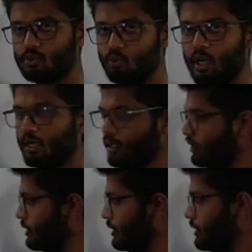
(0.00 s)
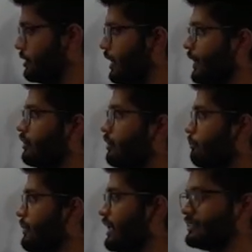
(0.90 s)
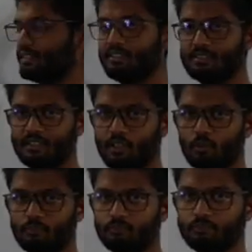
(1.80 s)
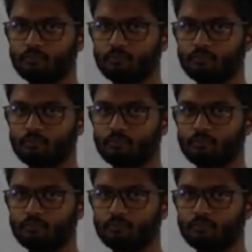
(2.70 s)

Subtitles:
is 1 and balance is 0.